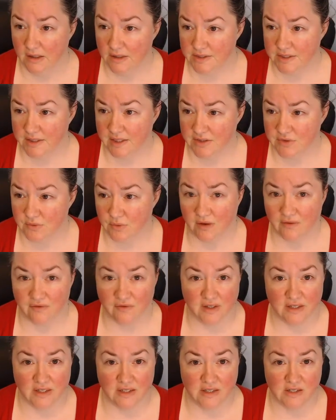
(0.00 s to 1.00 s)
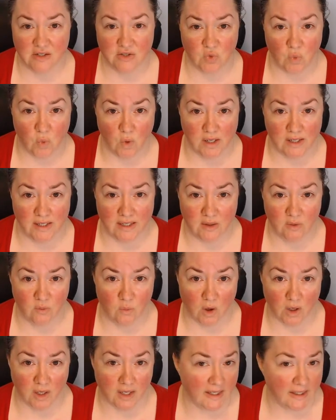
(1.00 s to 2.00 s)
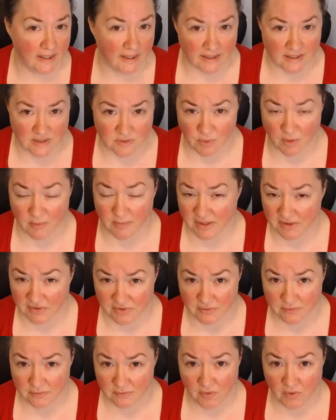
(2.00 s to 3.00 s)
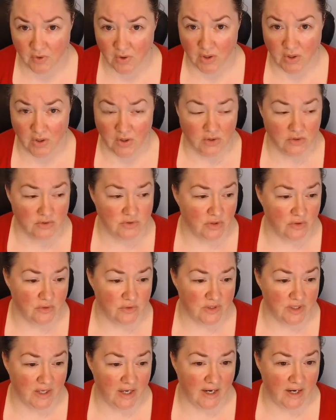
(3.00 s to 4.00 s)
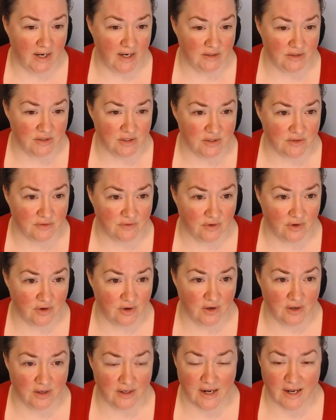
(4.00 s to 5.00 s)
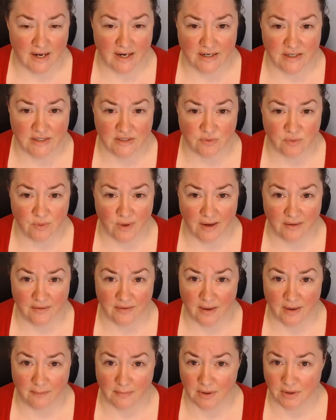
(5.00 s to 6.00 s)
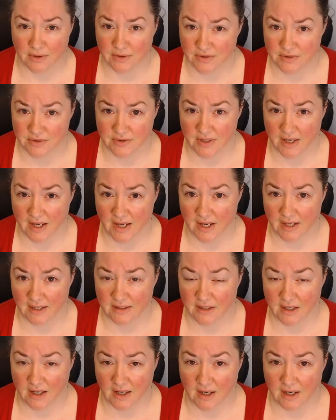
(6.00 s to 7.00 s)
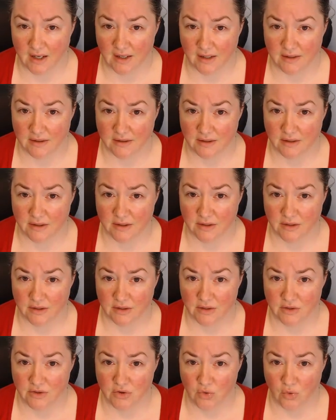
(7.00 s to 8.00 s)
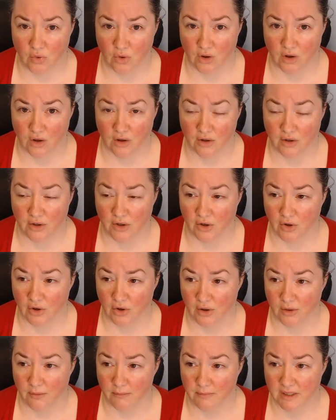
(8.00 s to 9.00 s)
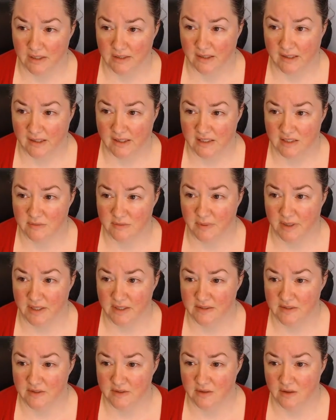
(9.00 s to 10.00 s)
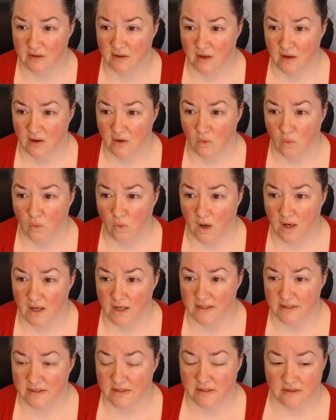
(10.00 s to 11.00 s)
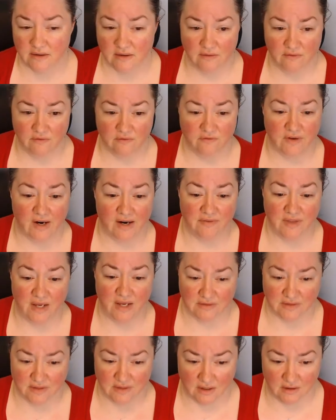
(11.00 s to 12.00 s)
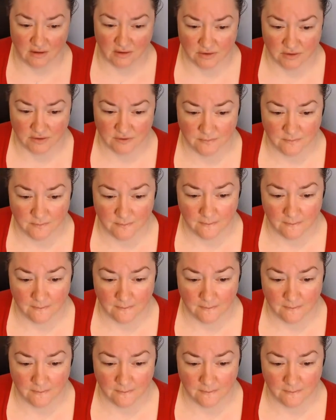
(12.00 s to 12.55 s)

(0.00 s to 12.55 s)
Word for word: So that's roughly 20 working days per month. So say just for nice round numbers that uh, your your monthly expense was five thousand dollars.